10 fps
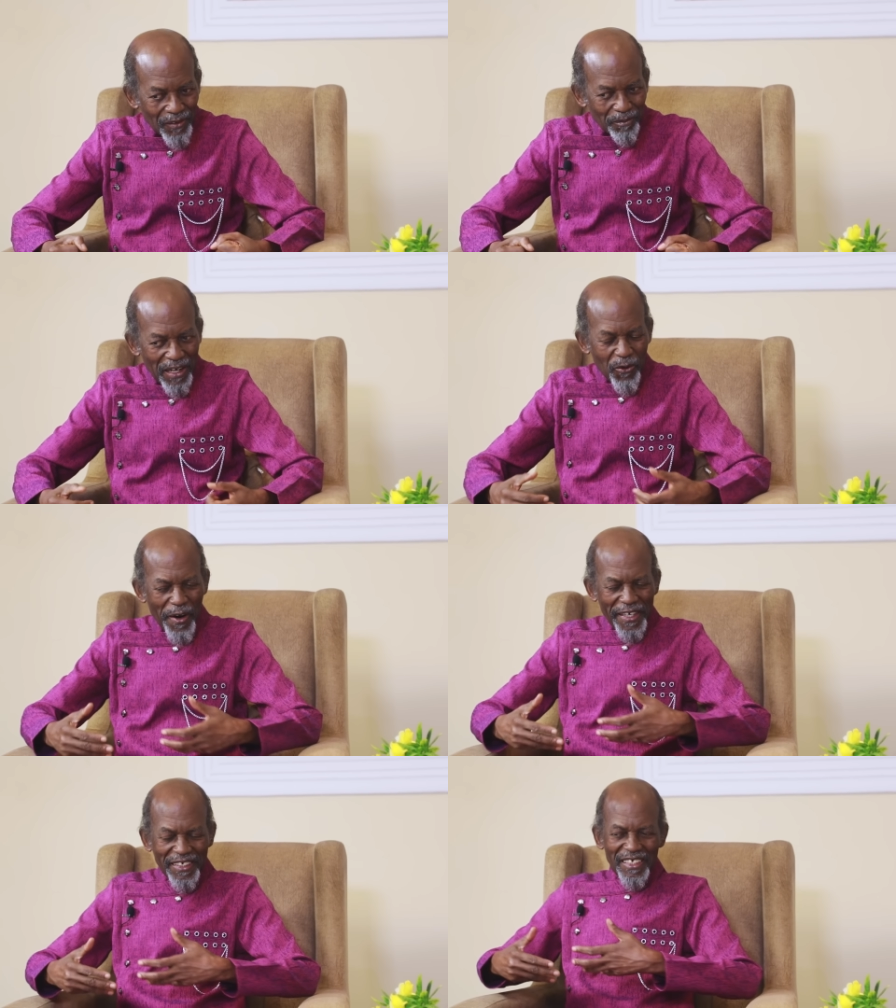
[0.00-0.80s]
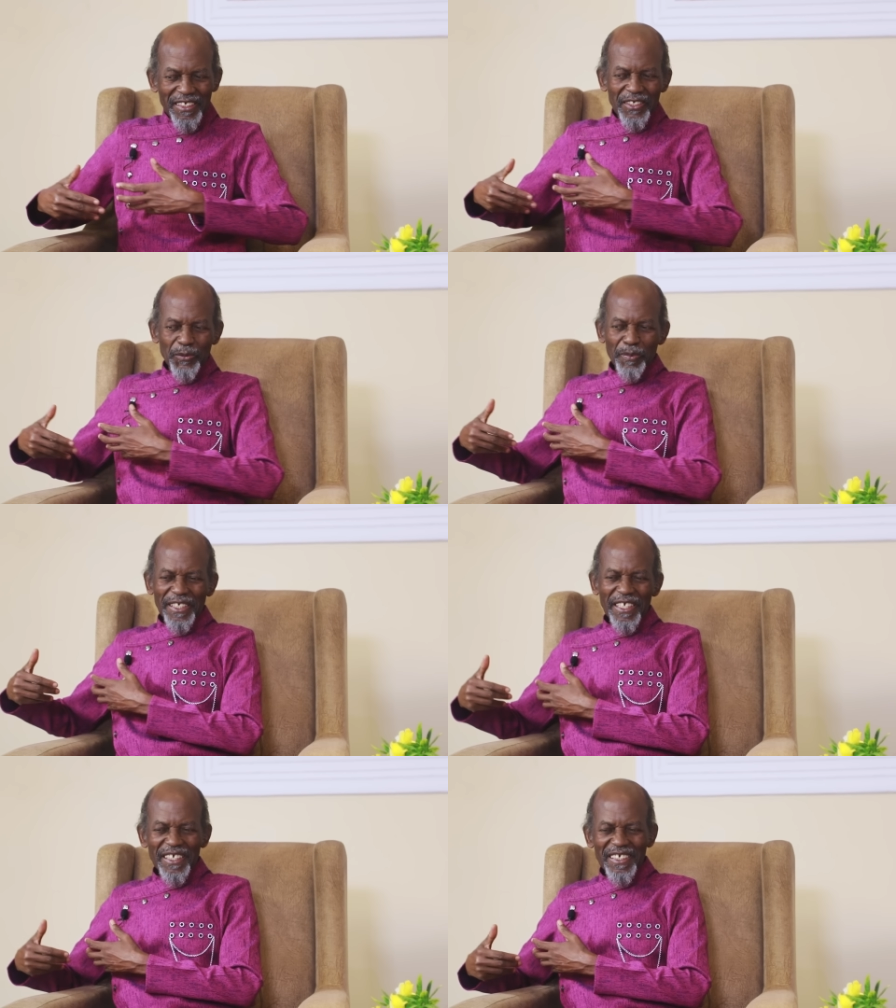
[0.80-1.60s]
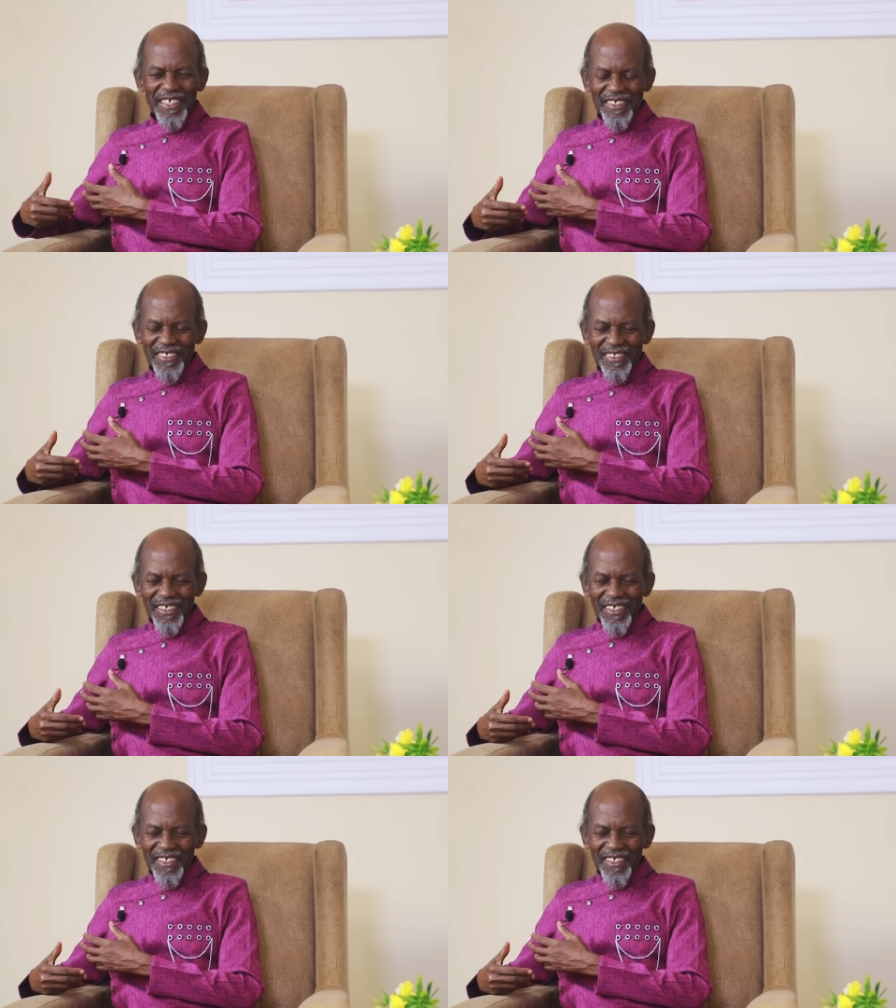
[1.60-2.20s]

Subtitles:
But when it is beginning,